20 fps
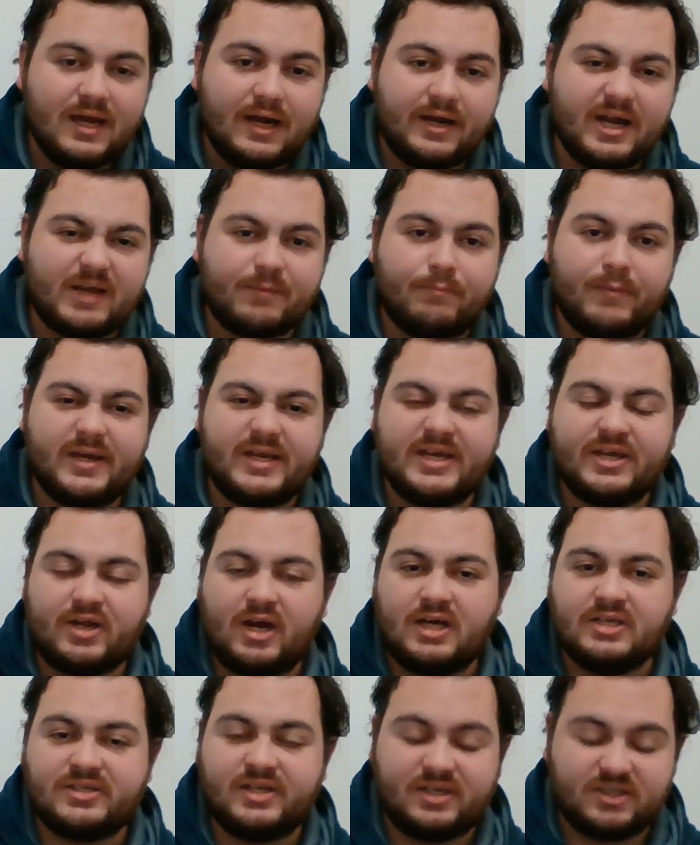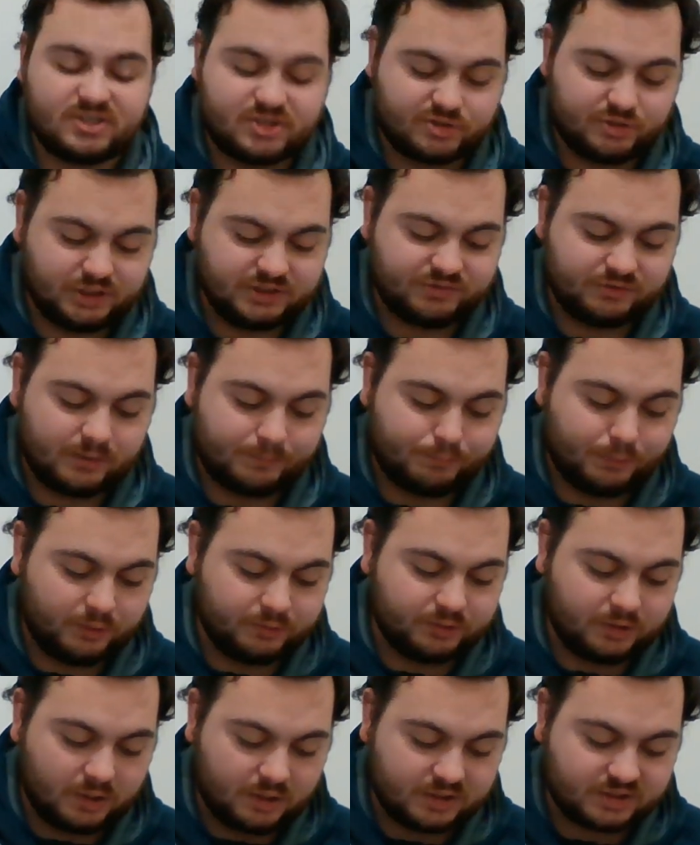Nick Meaney goes in and scores for the
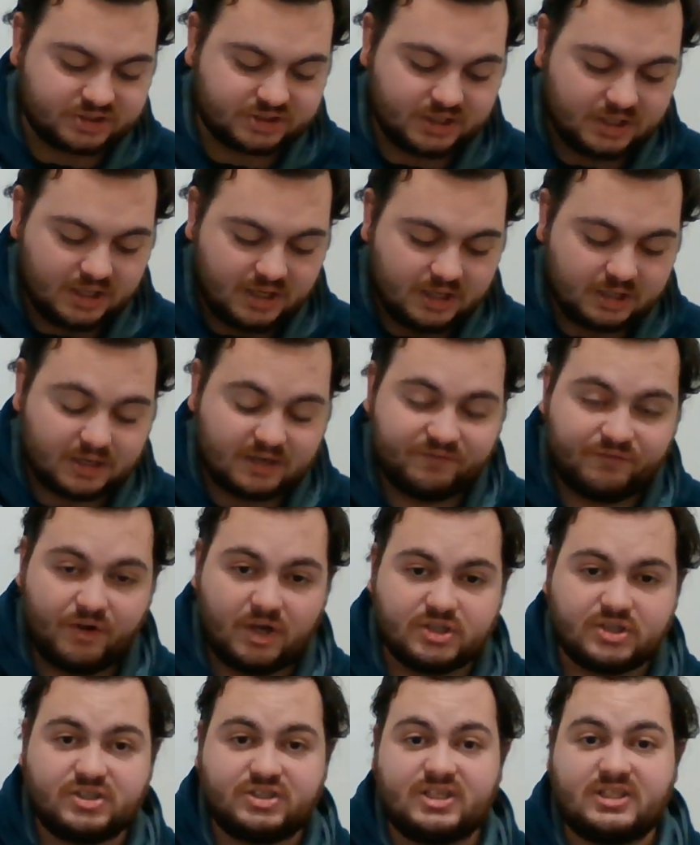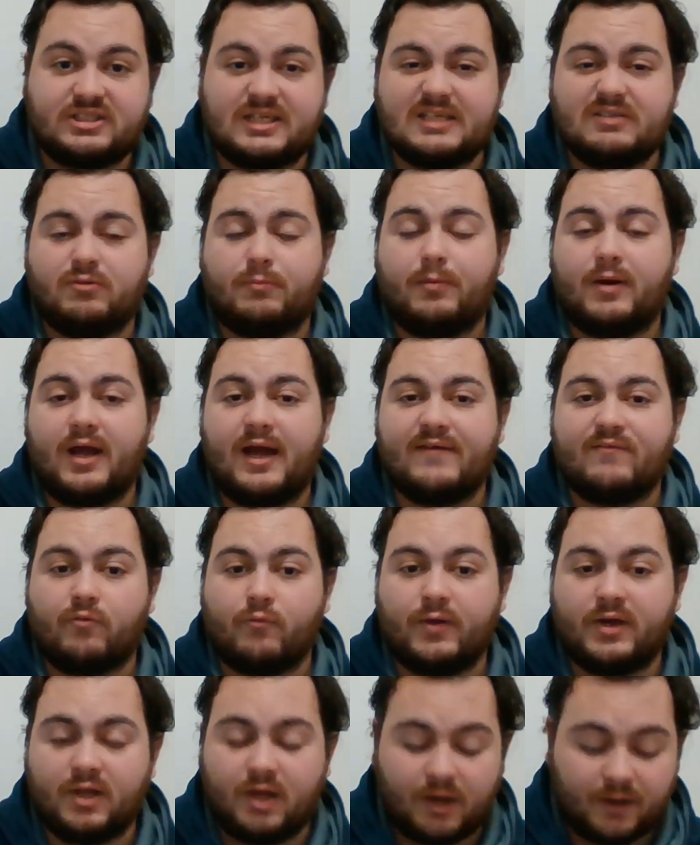Bulldogs. Conversion successful by
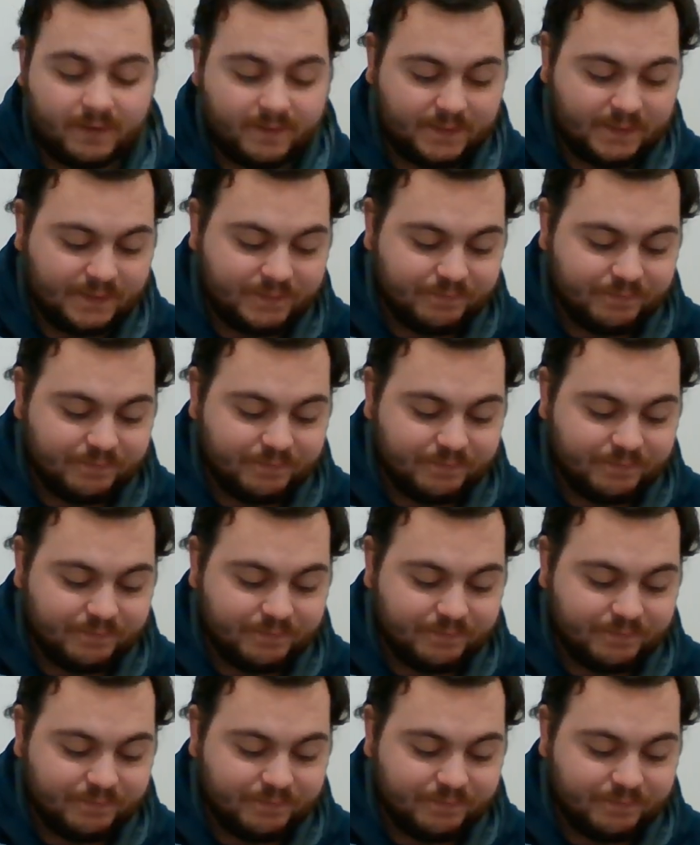Avarillo.